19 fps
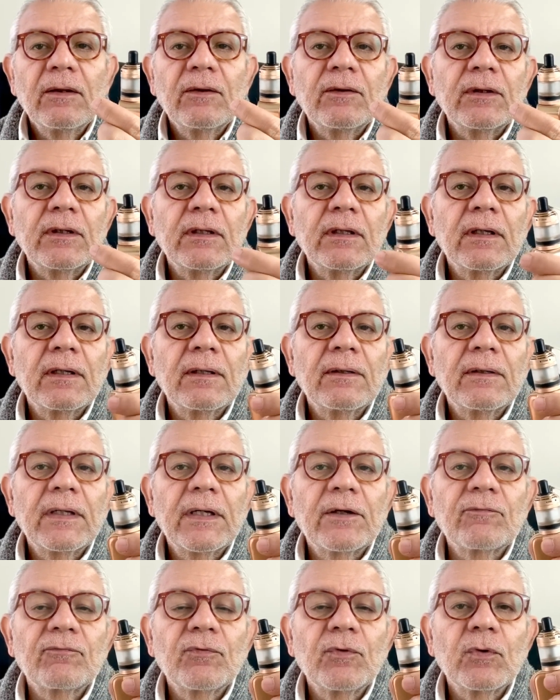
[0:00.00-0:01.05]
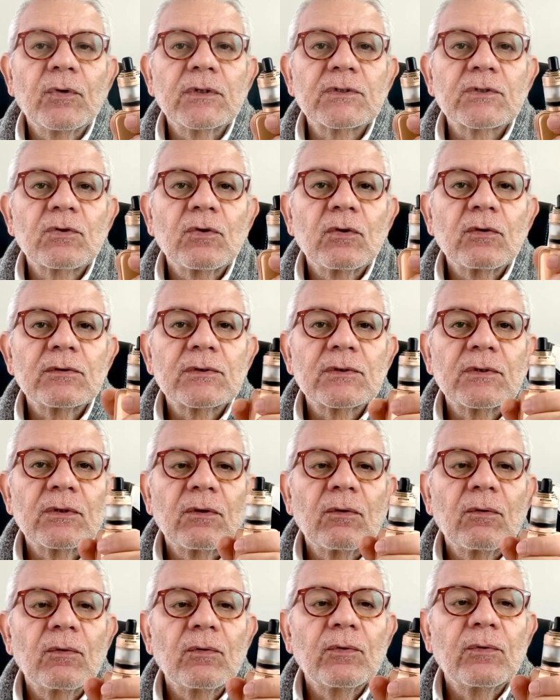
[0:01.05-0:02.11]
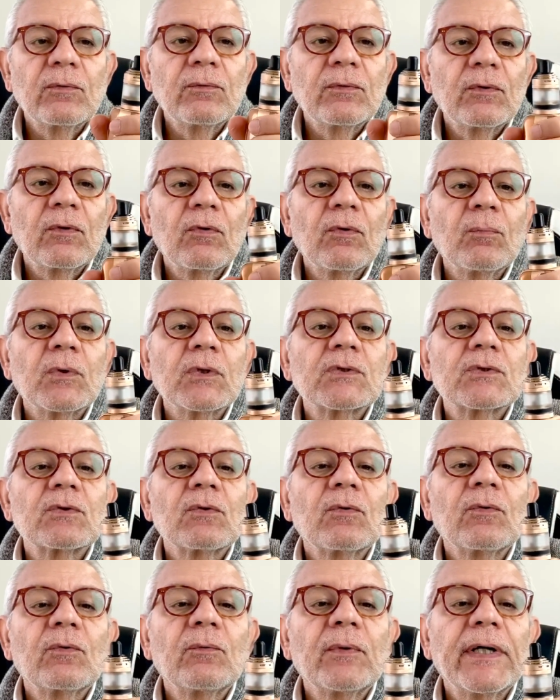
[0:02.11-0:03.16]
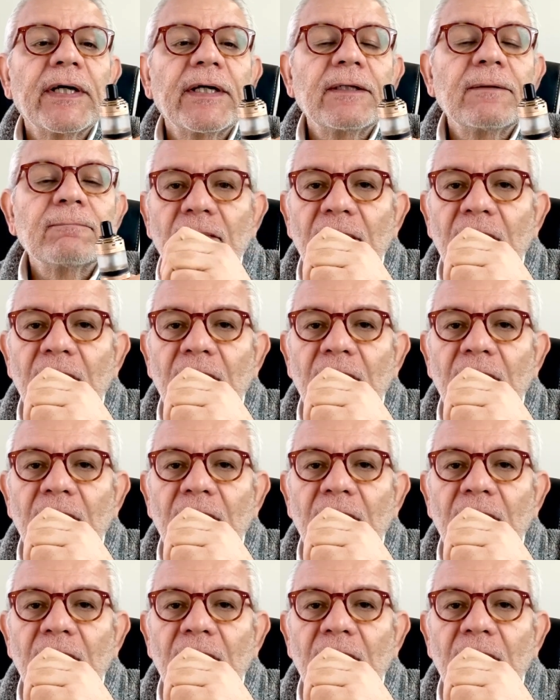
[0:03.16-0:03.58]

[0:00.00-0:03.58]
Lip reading: the airflow is closed, almost all the way.